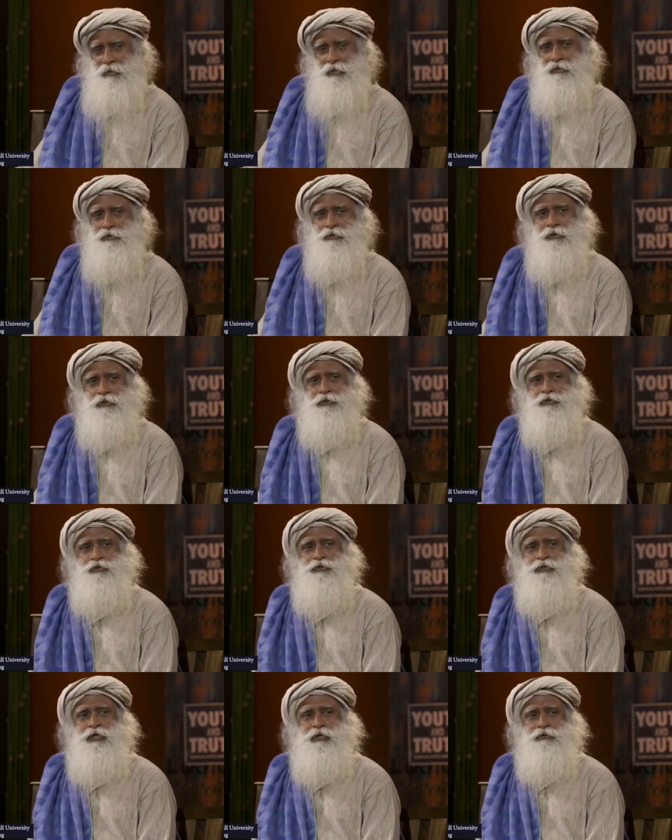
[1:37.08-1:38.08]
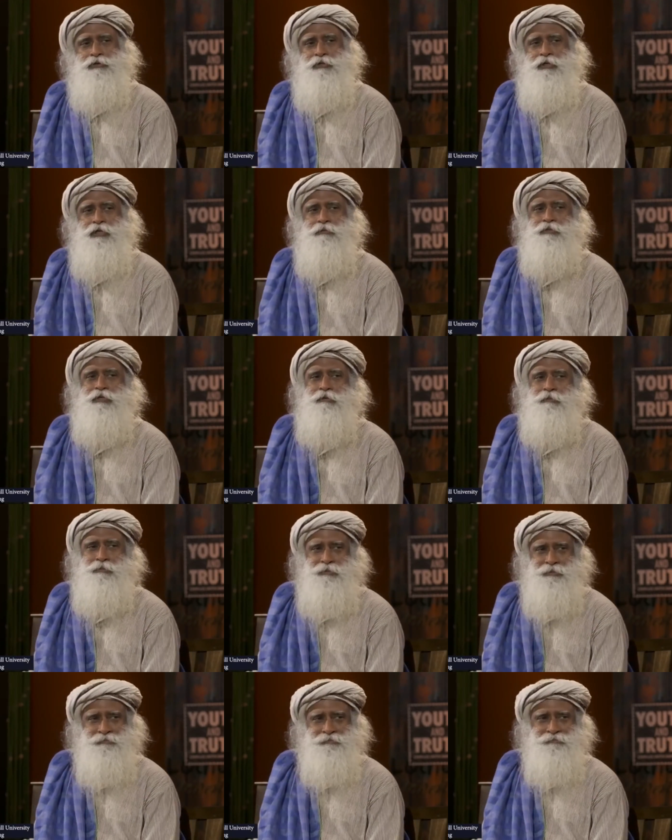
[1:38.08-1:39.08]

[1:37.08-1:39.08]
makes only two sounds, lub-dub.